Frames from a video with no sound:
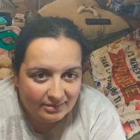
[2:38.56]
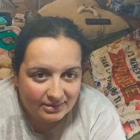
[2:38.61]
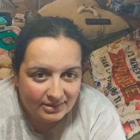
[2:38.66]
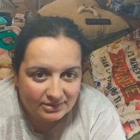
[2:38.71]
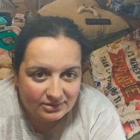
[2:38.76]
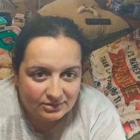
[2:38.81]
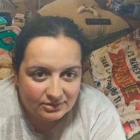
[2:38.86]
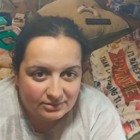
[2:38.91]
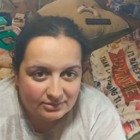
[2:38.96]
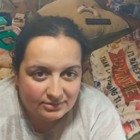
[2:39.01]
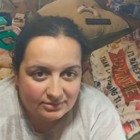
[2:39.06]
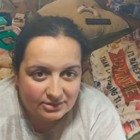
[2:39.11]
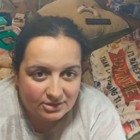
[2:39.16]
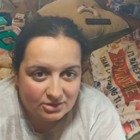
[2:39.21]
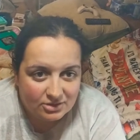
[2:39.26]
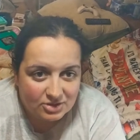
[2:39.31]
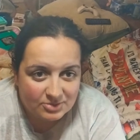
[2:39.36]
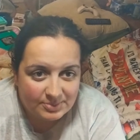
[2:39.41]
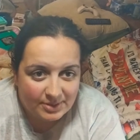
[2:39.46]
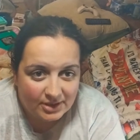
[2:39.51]
Like
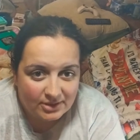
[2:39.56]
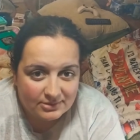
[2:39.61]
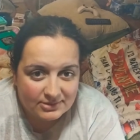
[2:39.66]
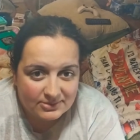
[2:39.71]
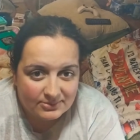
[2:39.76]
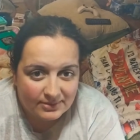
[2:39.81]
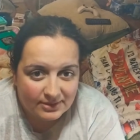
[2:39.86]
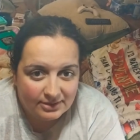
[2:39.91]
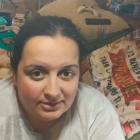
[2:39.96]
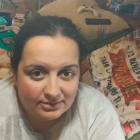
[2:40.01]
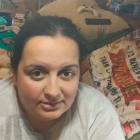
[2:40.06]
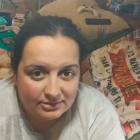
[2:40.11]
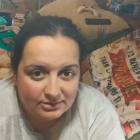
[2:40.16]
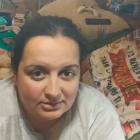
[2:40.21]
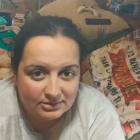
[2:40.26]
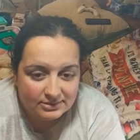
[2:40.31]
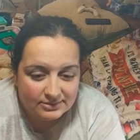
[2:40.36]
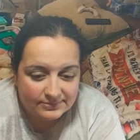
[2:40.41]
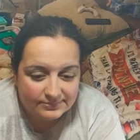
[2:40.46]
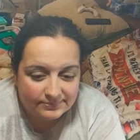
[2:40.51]
there's parts where
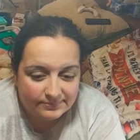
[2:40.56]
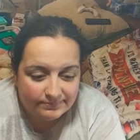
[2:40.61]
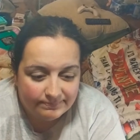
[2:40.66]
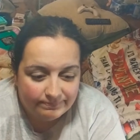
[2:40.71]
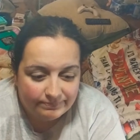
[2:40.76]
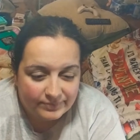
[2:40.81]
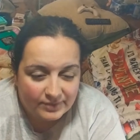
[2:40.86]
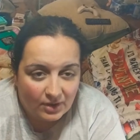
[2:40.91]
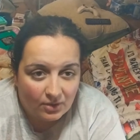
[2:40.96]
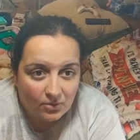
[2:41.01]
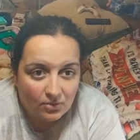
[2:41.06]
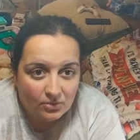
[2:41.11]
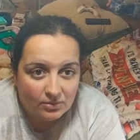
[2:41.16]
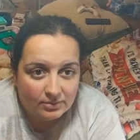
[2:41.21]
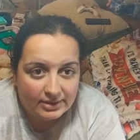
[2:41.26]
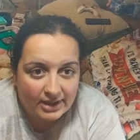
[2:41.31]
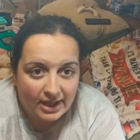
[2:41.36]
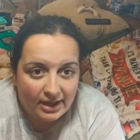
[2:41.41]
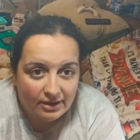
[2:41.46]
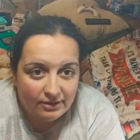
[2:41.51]
there's a whole
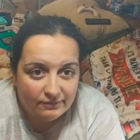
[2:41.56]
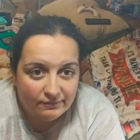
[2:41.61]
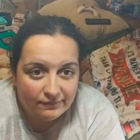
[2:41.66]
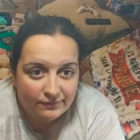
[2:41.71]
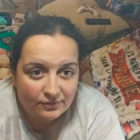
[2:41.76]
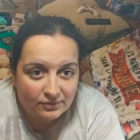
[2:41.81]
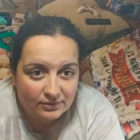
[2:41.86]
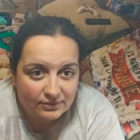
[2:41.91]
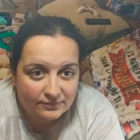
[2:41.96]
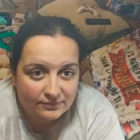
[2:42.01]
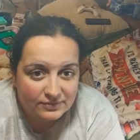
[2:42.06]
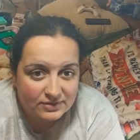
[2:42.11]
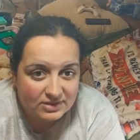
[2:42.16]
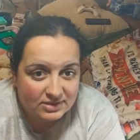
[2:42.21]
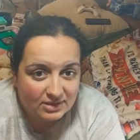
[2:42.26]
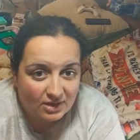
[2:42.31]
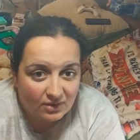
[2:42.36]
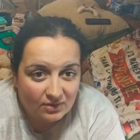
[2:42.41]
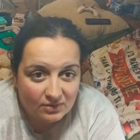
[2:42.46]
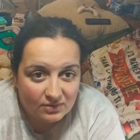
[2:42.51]
cave full of
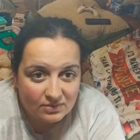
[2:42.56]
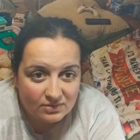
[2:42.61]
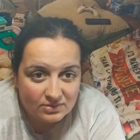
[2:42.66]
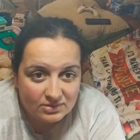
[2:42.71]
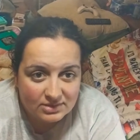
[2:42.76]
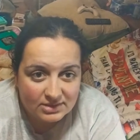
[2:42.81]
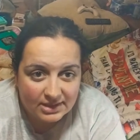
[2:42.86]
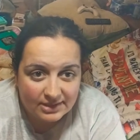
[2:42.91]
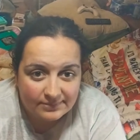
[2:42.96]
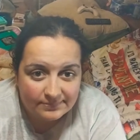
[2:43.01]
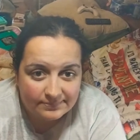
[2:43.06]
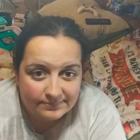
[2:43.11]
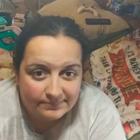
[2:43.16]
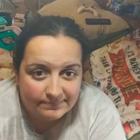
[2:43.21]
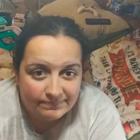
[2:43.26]
skulls and